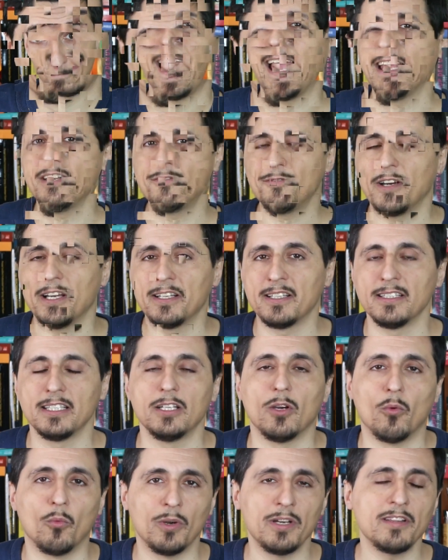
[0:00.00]
And finally,
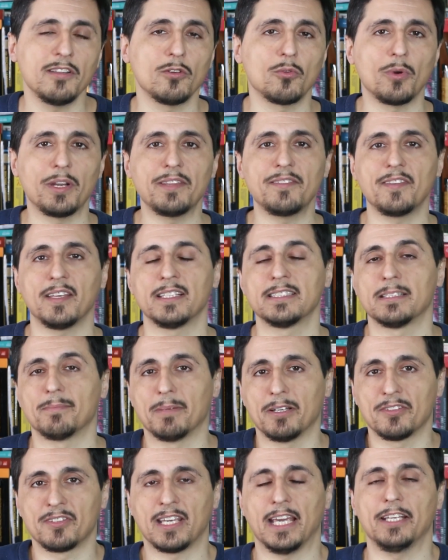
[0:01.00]
one of the great things
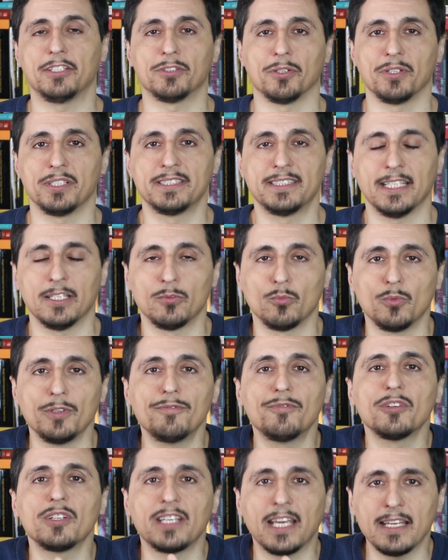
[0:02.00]
about Ktor is that we
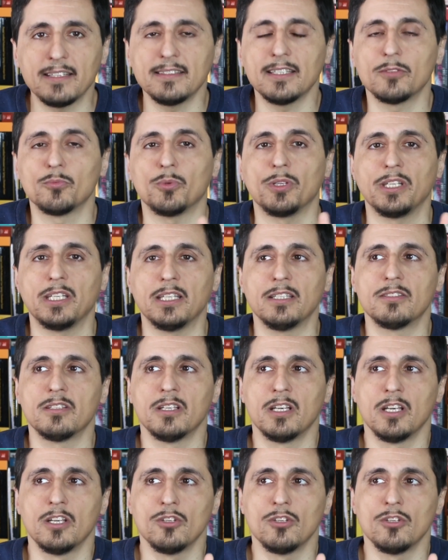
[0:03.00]
forget that we need